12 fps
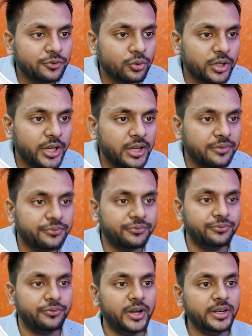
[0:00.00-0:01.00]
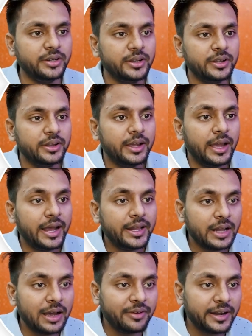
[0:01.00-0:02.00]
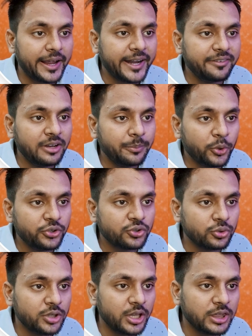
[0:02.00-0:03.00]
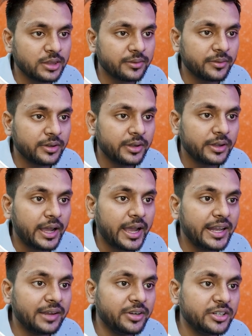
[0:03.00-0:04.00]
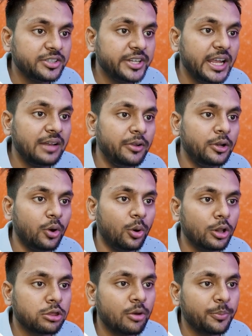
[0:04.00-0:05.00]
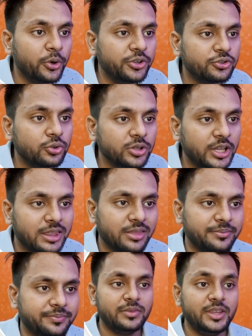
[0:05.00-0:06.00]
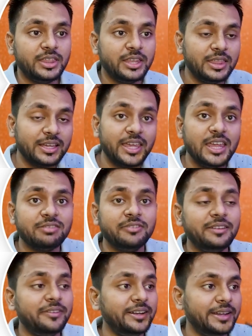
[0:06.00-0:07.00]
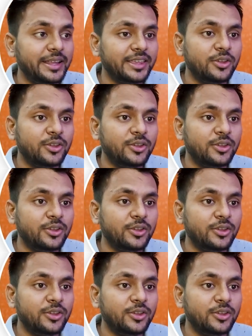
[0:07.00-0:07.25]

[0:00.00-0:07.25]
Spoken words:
to create 1 and our head will point to this and our tail will also point to this. This is the case 1 when